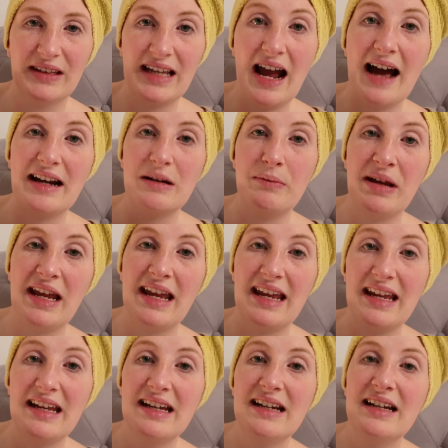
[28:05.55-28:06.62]

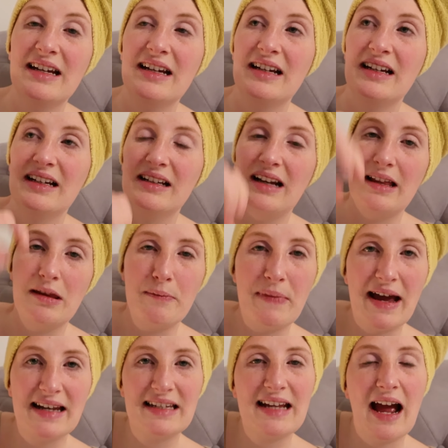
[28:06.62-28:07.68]
canopy, like the
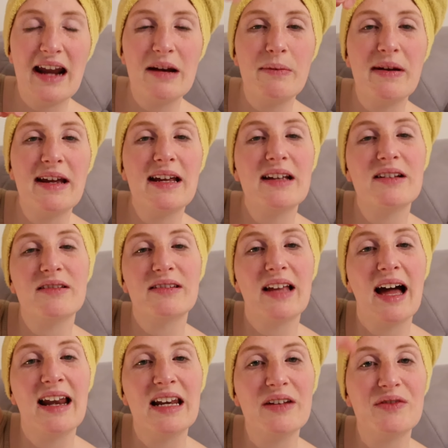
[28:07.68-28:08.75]
bed canopy
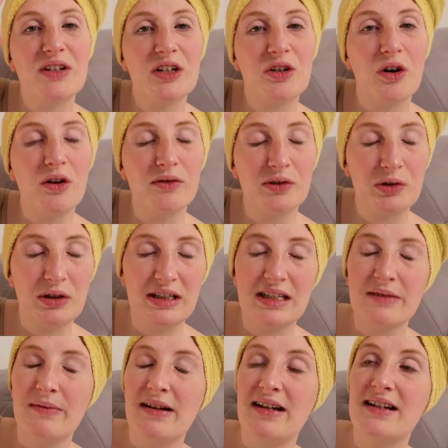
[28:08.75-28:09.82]
that Olivia got for
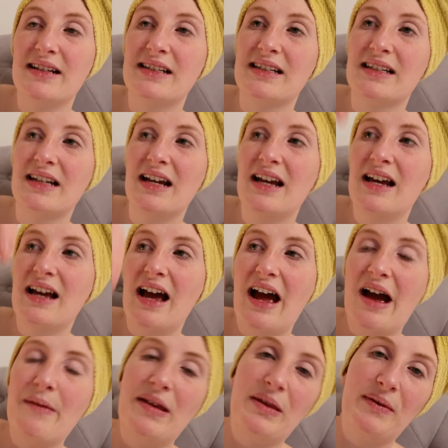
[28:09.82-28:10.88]
Christmas,
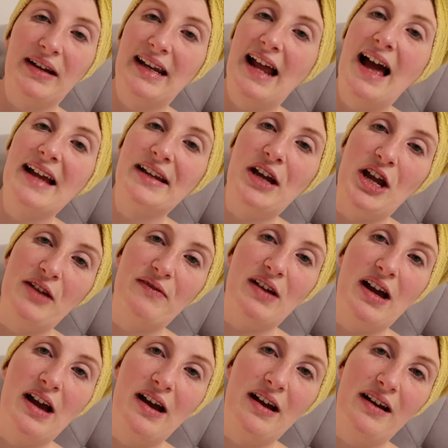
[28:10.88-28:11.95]
and then we're going to hang it over
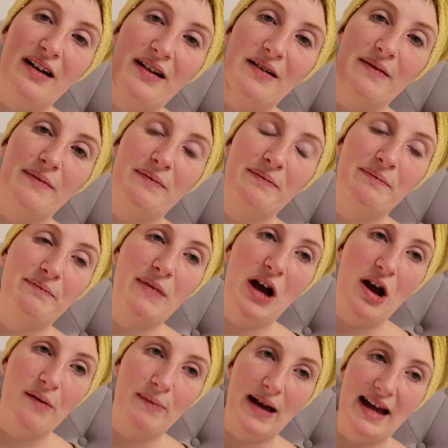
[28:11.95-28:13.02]
her
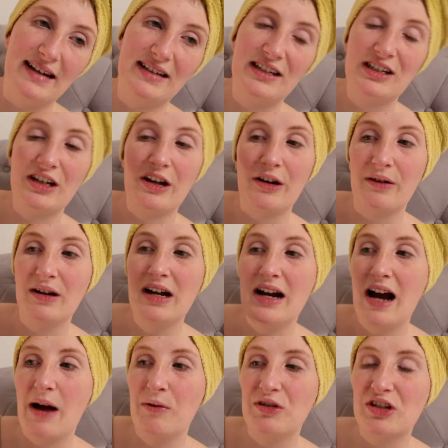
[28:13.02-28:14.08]
bed. So
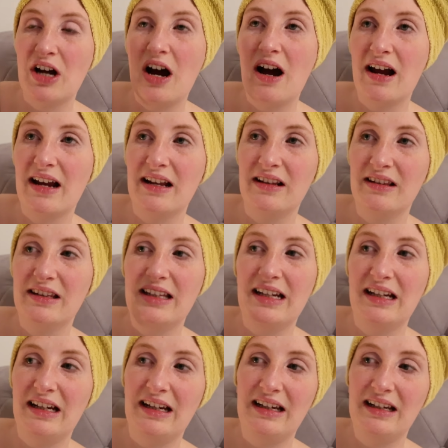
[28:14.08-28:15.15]
I want to iron
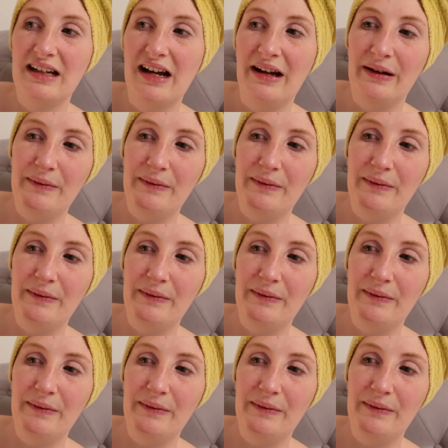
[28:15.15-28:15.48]
the